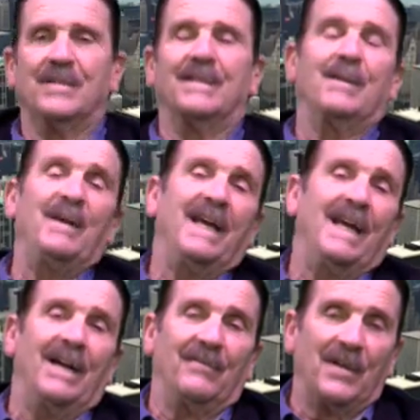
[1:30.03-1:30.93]
Since the
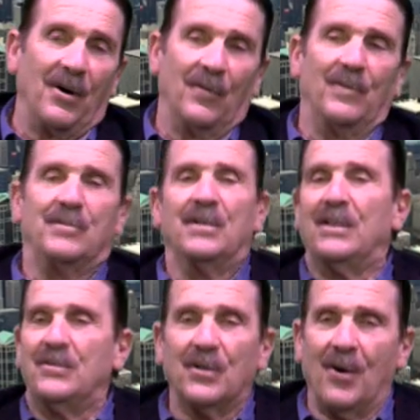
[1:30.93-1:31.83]
beginning of television
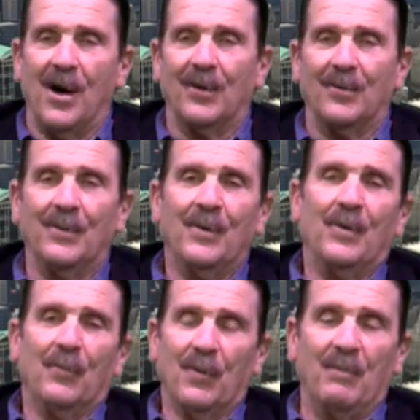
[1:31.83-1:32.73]
in Chicago,
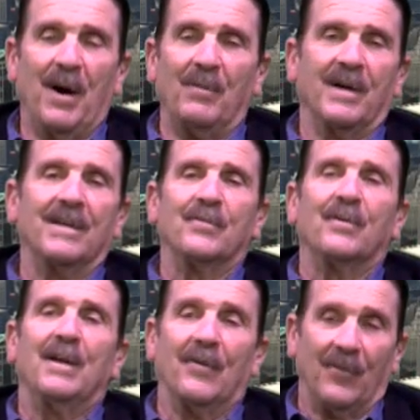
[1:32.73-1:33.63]
Republicans were
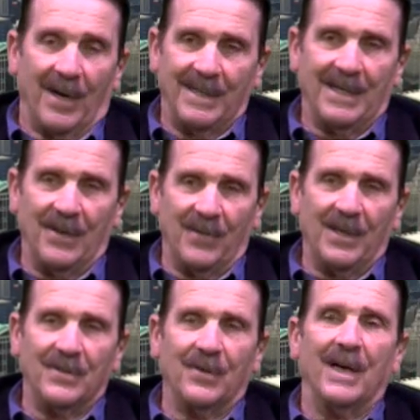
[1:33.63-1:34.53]
never on T V.
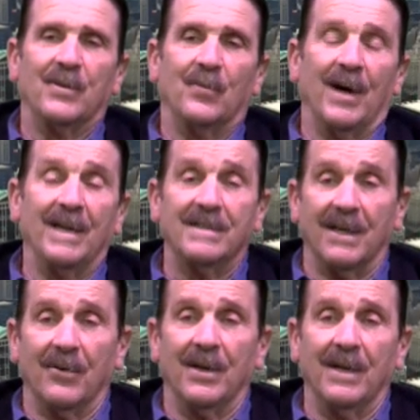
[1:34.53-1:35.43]
So that's why I
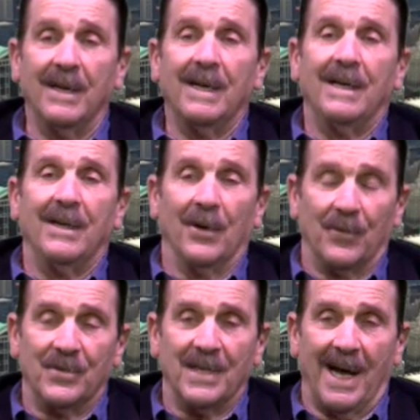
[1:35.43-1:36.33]
started The
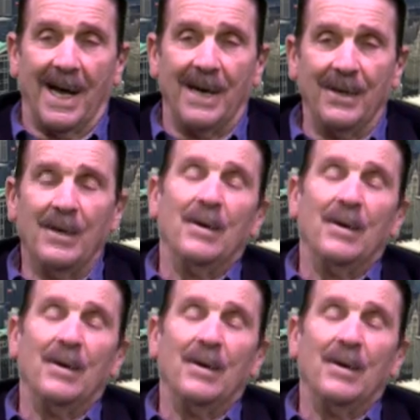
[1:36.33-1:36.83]
Other Side.